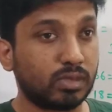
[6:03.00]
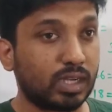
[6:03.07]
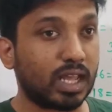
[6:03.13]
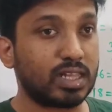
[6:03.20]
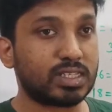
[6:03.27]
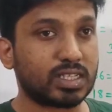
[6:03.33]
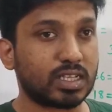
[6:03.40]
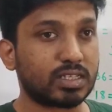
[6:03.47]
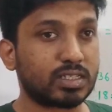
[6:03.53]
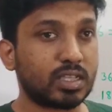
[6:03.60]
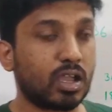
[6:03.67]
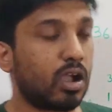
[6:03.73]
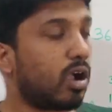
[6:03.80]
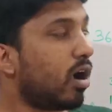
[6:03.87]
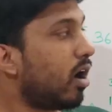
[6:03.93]
tells us
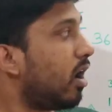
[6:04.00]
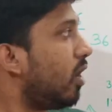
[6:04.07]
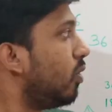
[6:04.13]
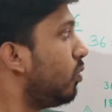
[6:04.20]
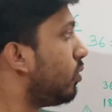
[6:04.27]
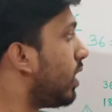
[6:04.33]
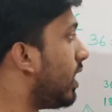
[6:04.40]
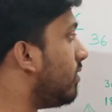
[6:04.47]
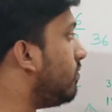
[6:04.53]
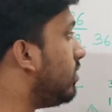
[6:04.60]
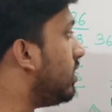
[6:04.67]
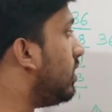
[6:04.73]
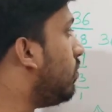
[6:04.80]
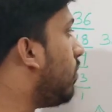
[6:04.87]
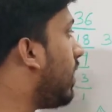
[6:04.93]
how can
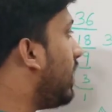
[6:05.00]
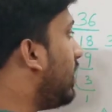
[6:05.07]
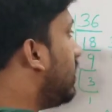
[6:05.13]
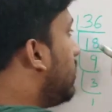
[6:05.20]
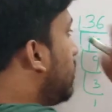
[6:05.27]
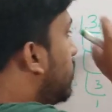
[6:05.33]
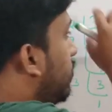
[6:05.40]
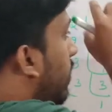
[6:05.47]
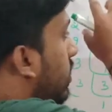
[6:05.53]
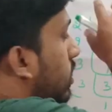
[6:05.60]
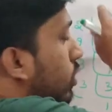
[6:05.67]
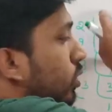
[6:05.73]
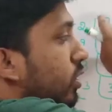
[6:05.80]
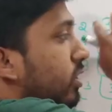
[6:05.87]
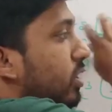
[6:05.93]
we divide this
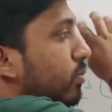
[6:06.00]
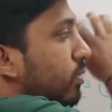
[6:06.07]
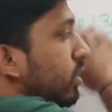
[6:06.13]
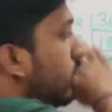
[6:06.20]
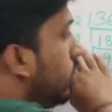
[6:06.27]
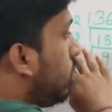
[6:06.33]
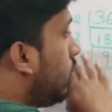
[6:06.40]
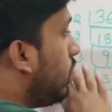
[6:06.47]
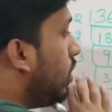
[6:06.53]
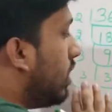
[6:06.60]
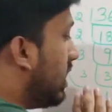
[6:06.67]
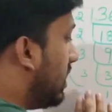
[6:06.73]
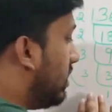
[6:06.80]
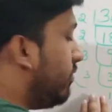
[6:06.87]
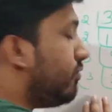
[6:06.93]
particular number into
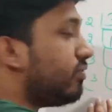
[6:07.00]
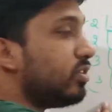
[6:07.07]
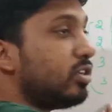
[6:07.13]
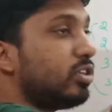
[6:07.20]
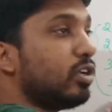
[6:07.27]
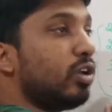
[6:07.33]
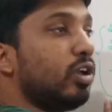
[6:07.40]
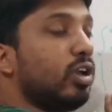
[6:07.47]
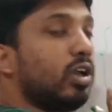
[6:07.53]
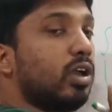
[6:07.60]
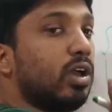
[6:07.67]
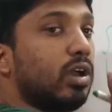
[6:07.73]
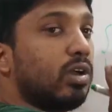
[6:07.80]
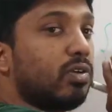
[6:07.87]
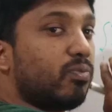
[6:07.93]
different
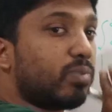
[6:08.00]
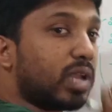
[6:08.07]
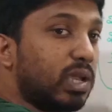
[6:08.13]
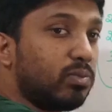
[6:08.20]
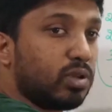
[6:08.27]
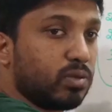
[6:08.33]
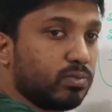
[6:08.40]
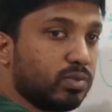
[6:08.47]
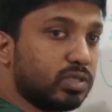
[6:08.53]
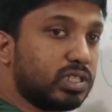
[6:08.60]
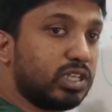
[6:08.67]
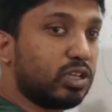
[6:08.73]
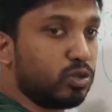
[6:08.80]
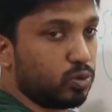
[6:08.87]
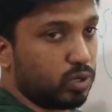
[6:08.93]
prime numbers
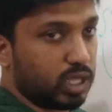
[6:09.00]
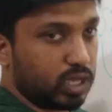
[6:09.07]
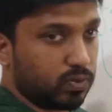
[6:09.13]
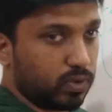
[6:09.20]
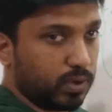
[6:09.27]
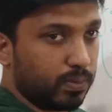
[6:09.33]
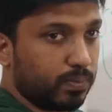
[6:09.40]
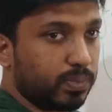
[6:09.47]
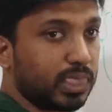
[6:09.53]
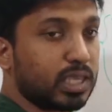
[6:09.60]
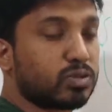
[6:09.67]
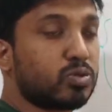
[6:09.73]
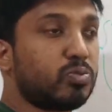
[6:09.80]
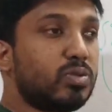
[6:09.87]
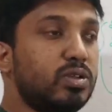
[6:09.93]
in a unique way.
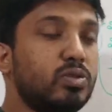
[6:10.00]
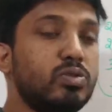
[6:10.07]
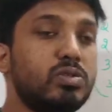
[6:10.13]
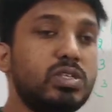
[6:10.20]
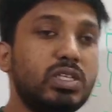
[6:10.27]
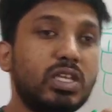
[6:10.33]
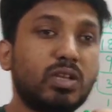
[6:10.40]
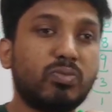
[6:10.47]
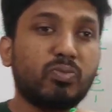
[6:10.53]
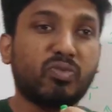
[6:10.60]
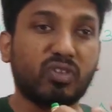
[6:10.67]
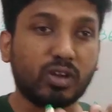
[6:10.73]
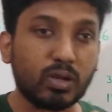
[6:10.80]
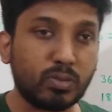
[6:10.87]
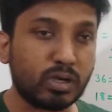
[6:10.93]
So by using the
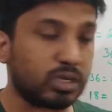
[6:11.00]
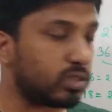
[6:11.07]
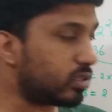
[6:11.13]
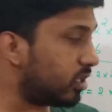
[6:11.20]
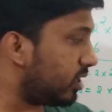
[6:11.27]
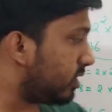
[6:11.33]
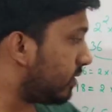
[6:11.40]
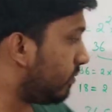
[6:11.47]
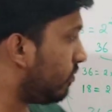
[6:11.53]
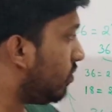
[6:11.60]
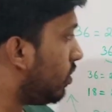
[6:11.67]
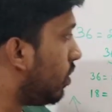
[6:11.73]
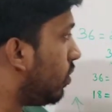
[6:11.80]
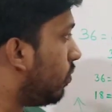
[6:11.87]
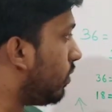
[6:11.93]
fundamental theorem,
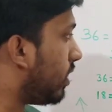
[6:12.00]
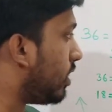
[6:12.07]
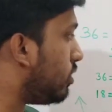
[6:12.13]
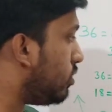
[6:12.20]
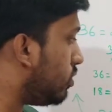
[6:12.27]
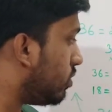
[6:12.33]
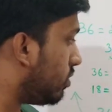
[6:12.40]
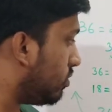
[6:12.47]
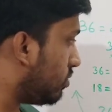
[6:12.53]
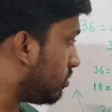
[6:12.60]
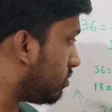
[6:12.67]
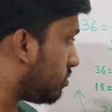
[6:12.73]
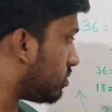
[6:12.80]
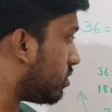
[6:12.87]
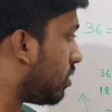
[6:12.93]
we
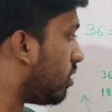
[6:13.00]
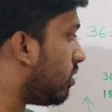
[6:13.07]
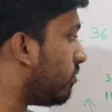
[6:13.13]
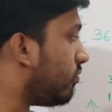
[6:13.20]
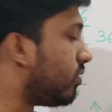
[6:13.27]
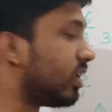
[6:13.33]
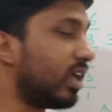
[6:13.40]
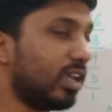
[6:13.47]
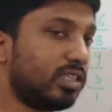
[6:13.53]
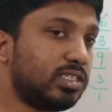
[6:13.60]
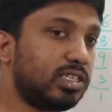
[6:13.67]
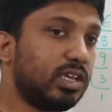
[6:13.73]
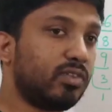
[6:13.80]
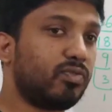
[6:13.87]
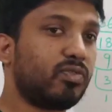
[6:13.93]
can solve for
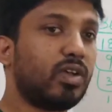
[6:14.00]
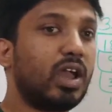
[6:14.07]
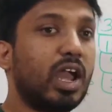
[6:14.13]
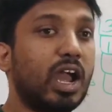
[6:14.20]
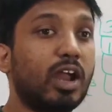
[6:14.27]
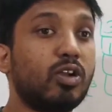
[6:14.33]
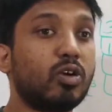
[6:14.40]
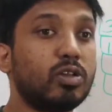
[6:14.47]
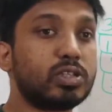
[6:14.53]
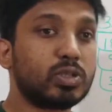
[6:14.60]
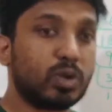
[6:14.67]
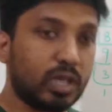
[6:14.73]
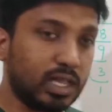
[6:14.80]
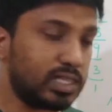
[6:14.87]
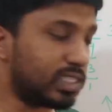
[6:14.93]
HCF and
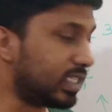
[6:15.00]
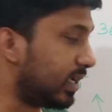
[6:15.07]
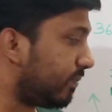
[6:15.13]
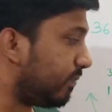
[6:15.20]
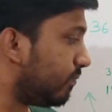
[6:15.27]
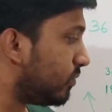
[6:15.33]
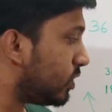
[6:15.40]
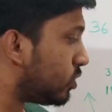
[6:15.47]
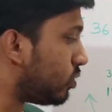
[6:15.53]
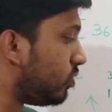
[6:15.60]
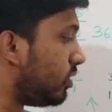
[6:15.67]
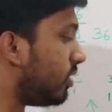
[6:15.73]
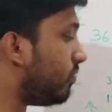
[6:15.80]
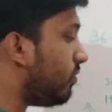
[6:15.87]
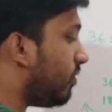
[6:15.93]
also LCM. So
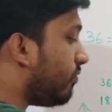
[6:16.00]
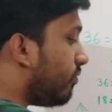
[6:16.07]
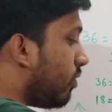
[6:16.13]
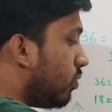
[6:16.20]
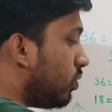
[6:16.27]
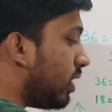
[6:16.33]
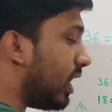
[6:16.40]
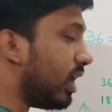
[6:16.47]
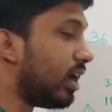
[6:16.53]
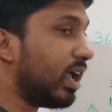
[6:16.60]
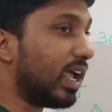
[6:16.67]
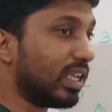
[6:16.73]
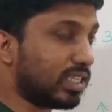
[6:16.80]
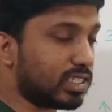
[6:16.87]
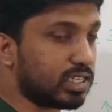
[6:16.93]
here we found
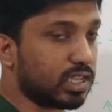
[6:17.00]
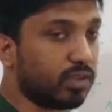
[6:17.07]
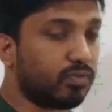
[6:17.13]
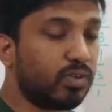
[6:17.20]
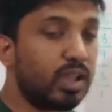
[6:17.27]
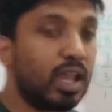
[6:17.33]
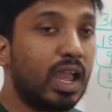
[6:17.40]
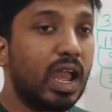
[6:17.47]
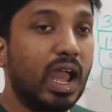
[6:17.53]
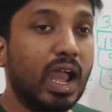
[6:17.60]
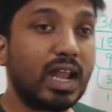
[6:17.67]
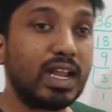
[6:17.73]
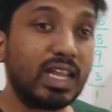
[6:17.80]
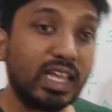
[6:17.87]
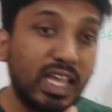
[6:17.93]
HCF,
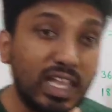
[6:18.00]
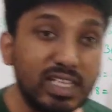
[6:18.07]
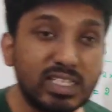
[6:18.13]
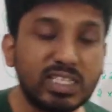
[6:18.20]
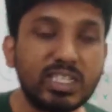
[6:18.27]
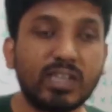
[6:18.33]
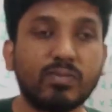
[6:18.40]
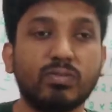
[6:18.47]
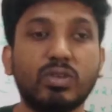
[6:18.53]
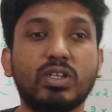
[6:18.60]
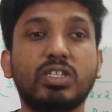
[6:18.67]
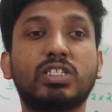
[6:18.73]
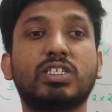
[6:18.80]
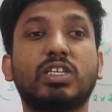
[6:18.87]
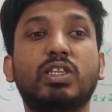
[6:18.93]
and
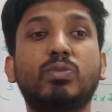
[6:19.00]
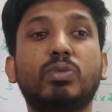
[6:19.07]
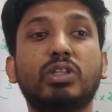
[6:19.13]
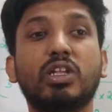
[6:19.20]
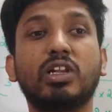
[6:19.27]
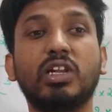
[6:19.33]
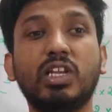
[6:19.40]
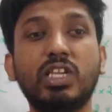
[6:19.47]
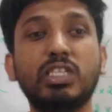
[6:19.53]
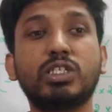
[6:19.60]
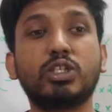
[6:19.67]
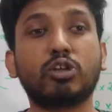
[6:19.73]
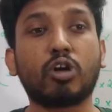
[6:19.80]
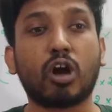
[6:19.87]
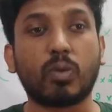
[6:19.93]
LCM is nothing but the
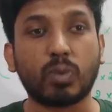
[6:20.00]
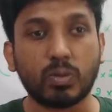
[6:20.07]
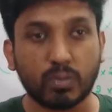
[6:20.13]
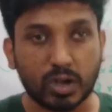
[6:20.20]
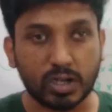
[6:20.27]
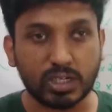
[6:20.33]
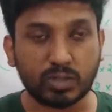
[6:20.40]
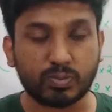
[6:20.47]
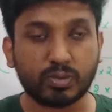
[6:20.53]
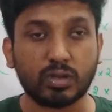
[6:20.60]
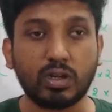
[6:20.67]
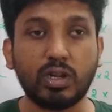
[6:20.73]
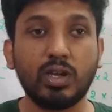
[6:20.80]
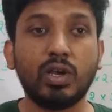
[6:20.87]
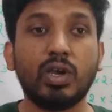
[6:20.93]
least common
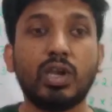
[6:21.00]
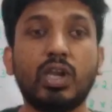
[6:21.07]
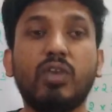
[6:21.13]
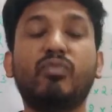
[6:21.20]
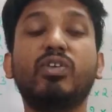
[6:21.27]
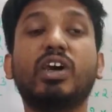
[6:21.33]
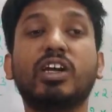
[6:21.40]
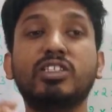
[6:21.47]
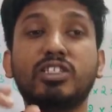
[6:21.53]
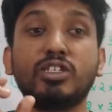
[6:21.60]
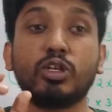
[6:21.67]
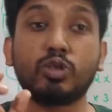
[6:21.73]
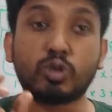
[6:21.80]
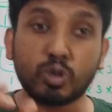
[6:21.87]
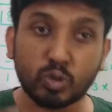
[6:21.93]
multiple. If you
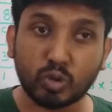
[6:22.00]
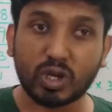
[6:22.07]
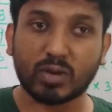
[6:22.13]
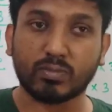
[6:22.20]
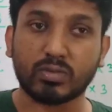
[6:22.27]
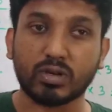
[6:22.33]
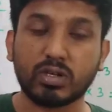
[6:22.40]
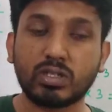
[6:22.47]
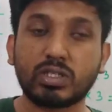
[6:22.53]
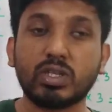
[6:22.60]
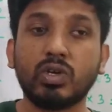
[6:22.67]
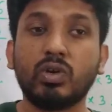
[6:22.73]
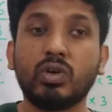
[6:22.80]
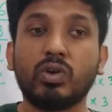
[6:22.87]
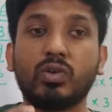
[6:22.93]
consider two numbers,
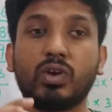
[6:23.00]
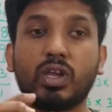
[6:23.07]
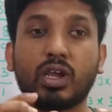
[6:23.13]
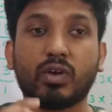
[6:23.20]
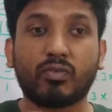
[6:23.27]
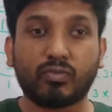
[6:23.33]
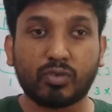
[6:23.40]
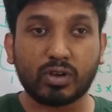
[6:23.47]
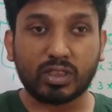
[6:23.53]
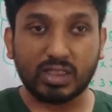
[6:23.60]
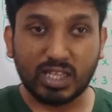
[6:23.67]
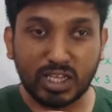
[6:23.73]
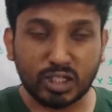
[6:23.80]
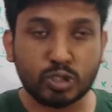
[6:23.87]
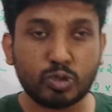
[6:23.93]
for
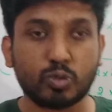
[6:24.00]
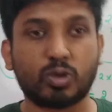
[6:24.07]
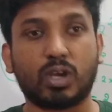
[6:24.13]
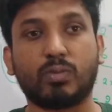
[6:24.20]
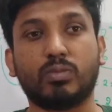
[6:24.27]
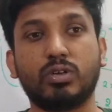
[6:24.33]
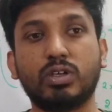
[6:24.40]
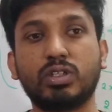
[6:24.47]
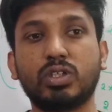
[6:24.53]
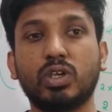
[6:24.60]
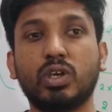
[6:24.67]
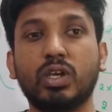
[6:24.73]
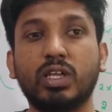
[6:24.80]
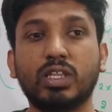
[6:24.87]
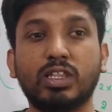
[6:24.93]
these two numbers
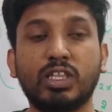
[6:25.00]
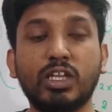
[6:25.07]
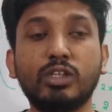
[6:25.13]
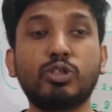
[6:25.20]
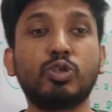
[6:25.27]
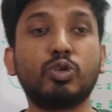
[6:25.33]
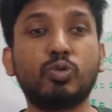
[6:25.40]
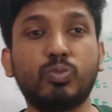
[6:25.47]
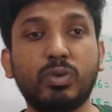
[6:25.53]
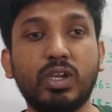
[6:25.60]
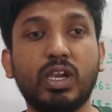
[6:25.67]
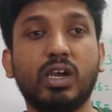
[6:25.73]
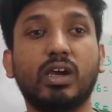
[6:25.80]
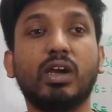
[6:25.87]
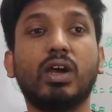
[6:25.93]
there should
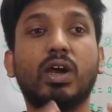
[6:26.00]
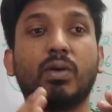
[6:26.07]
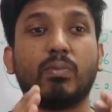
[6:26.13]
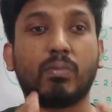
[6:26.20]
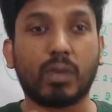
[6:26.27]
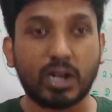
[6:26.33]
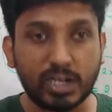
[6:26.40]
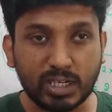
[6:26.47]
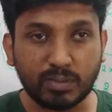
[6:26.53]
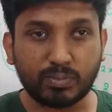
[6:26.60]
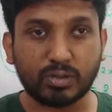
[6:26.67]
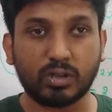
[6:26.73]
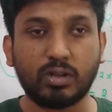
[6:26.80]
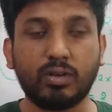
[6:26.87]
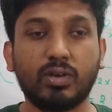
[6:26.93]
be a
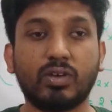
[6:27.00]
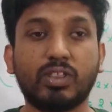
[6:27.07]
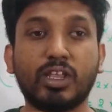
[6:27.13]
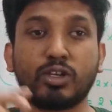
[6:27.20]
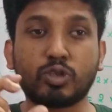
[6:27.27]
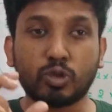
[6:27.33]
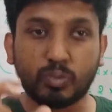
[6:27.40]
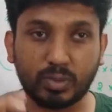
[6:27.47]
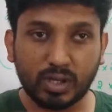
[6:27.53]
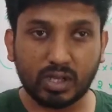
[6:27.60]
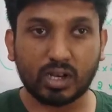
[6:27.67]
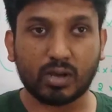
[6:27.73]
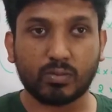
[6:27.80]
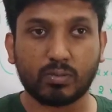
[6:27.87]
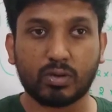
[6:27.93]
multiple, there should be
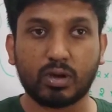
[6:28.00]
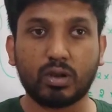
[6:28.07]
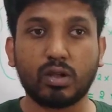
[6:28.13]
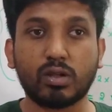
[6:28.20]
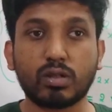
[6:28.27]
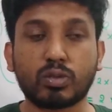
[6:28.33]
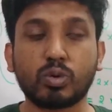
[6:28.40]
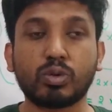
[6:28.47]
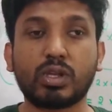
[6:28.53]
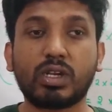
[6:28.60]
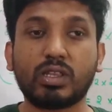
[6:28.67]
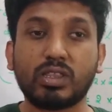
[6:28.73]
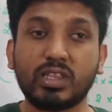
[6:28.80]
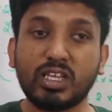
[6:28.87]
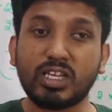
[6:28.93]
a number, so
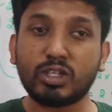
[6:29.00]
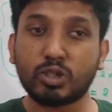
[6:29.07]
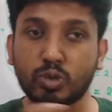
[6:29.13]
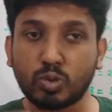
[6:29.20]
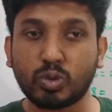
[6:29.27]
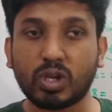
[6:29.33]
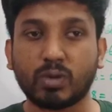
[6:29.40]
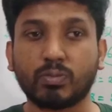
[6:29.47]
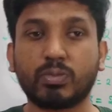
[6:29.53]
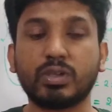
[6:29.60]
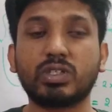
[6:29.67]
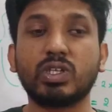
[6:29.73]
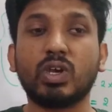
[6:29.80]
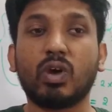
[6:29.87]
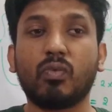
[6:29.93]
that these two
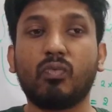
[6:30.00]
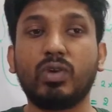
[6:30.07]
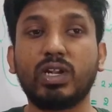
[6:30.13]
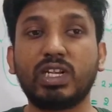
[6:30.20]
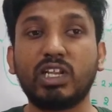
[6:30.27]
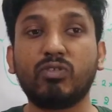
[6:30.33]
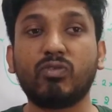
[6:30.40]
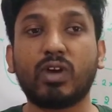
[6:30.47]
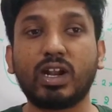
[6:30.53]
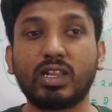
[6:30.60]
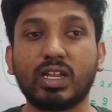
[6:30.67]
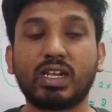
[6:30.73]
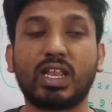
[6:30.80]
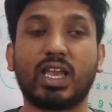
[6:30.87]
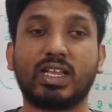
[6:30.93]
numbers will divide
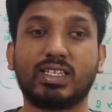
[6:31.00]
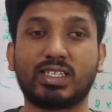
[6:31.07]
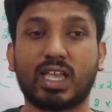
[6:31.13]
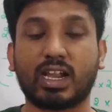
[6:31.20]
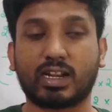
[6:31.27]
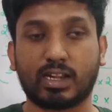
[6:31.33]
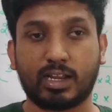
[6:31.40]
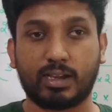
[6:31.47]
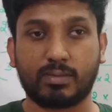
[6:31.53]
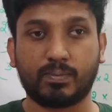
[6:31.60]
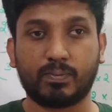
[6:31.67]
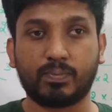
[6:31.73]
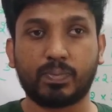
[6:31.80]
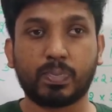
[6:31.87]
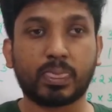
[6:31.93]
that exactly.
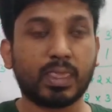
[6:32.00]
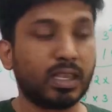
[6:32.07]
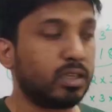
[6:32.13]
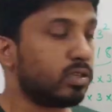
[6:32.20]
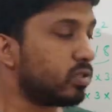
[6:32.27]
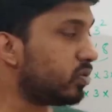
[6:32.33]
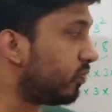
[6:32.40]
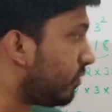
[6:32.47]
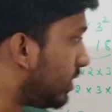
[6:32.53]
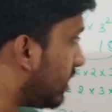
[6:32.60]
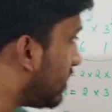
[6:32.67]
So for